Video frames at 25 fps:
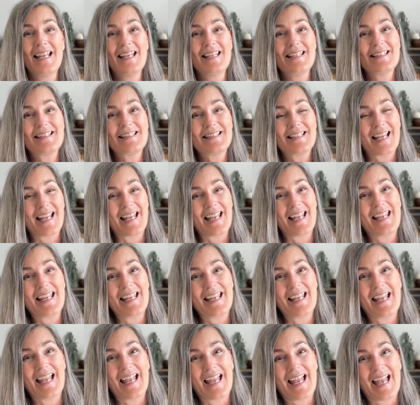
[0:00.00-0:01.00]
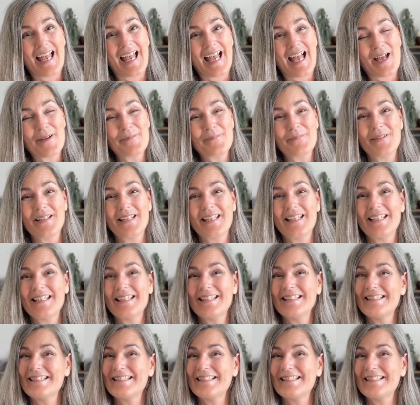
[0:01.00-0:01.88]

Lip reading: stay happy,